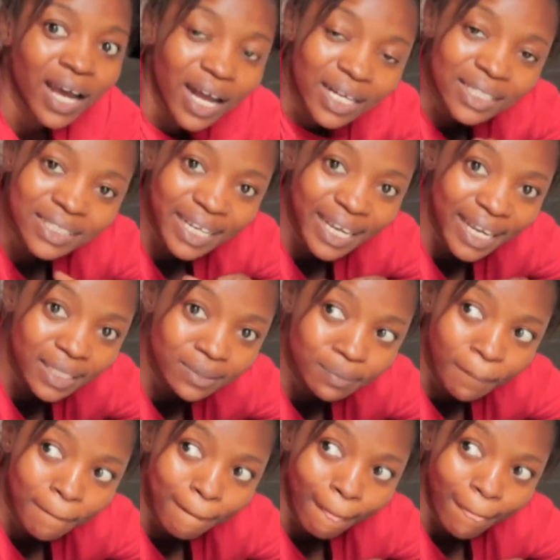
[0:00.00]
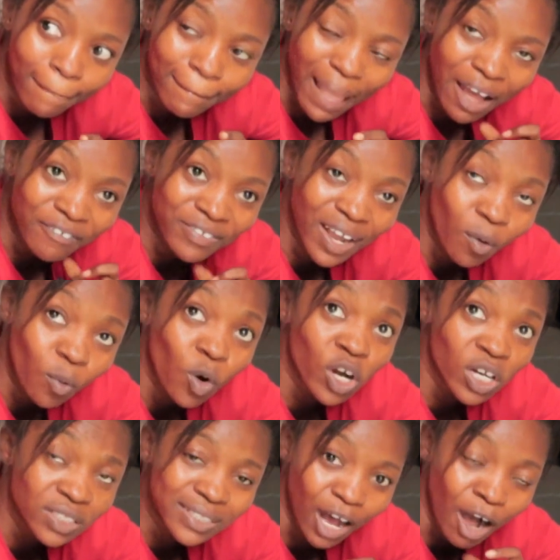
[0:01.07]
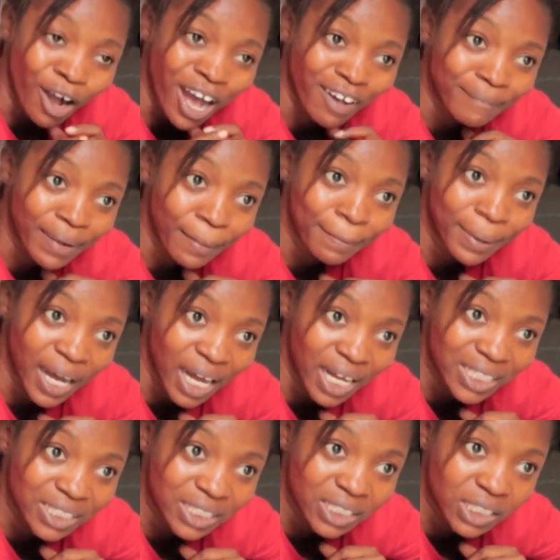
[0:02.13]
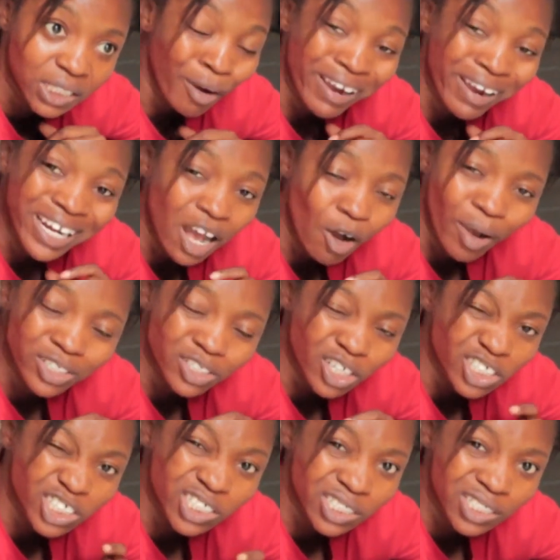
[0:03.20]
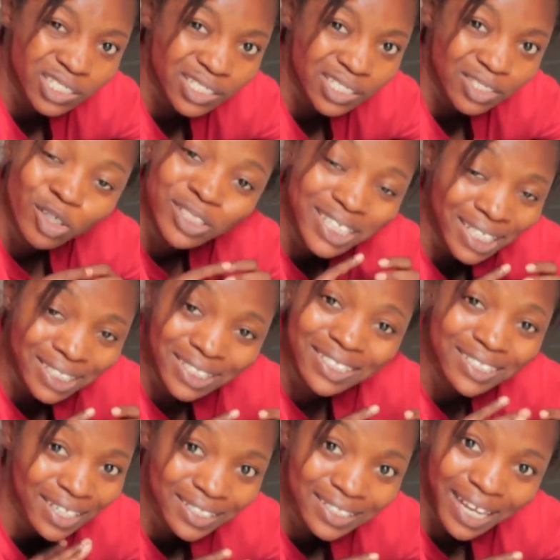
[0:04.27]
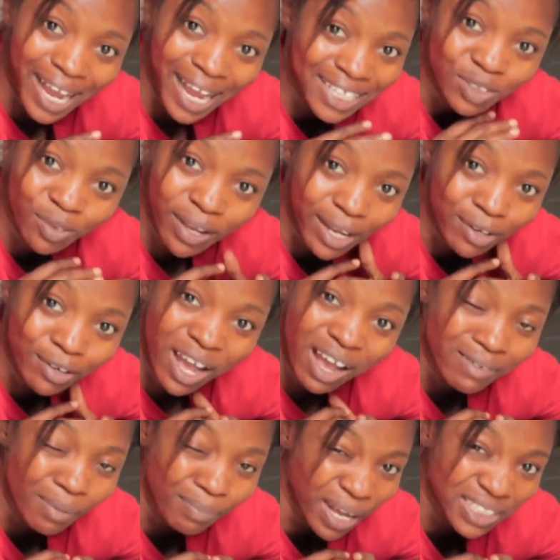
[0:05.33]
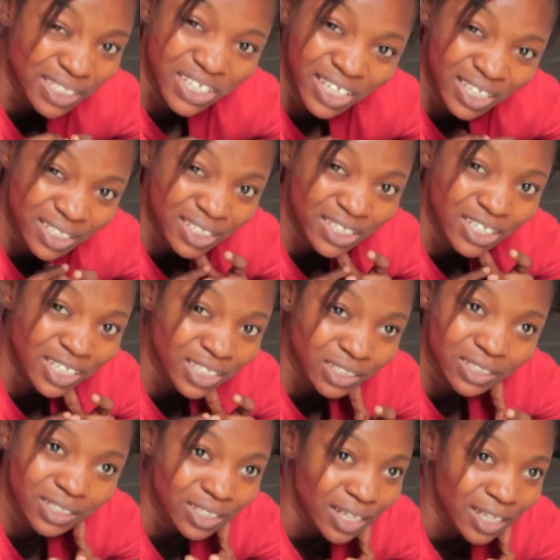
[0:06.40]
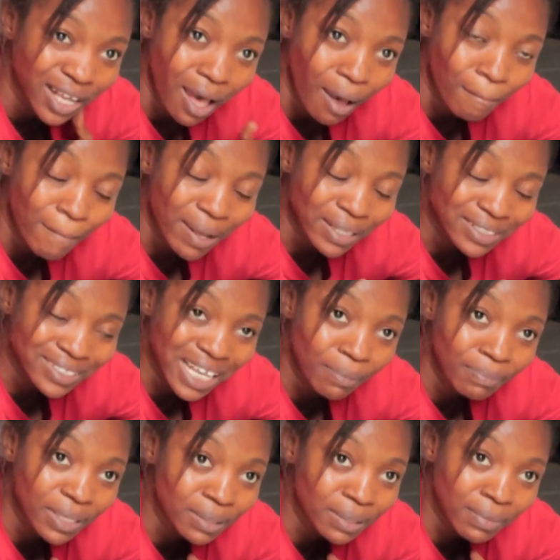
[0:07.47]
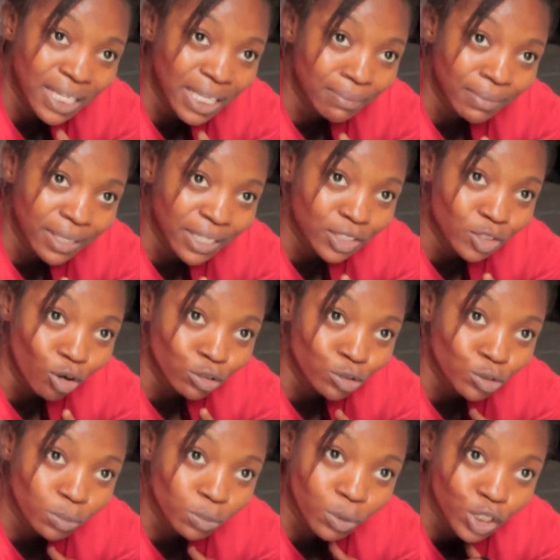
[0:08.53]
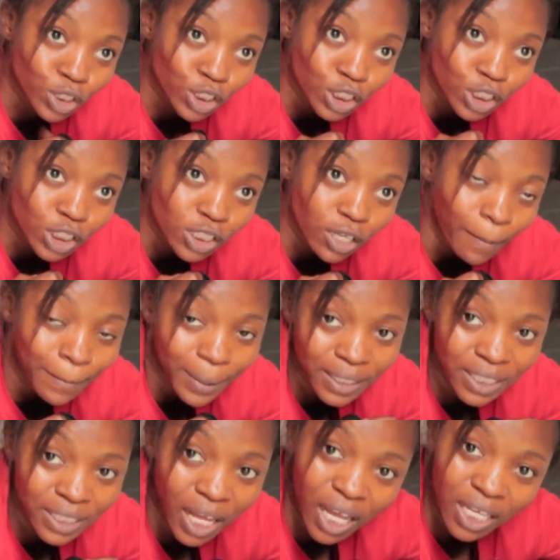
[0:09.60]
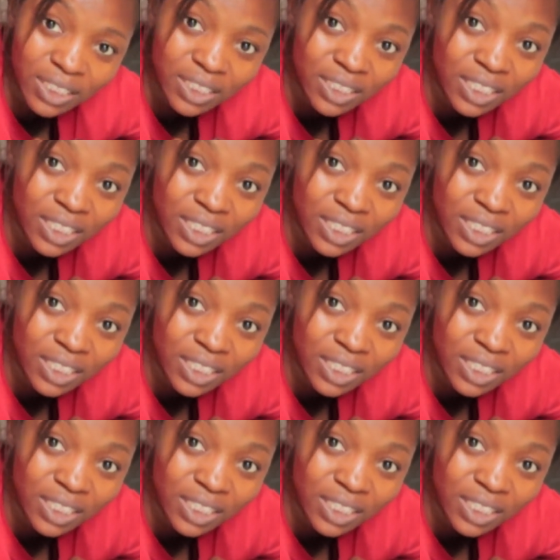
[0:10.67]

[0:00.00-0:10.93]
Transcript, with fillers: And then afterwards I'll have my bath, but right now I just gisting. On Saturdays, like I swear, I don't have my bath early because my sister be making me talk too much. But it's